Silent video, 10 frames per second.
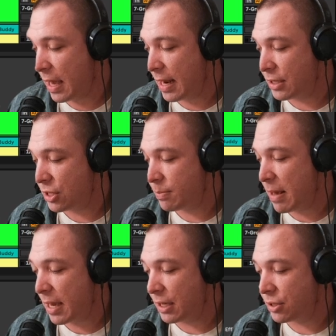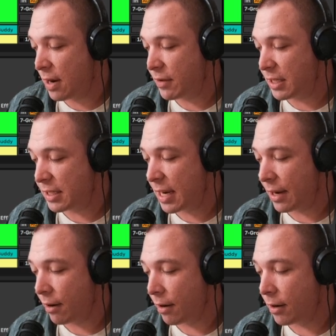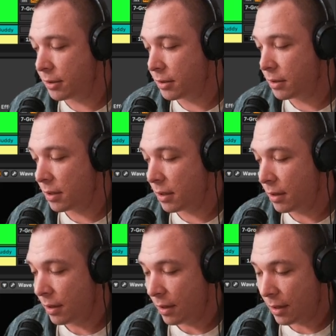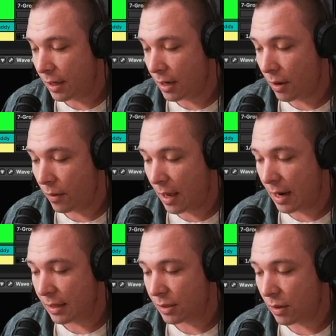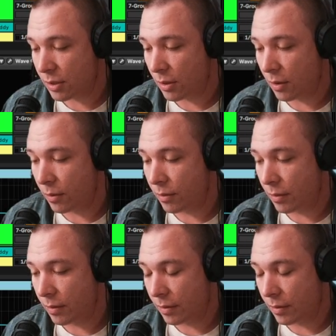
and it's just making sure everything's getting heard, and it's also,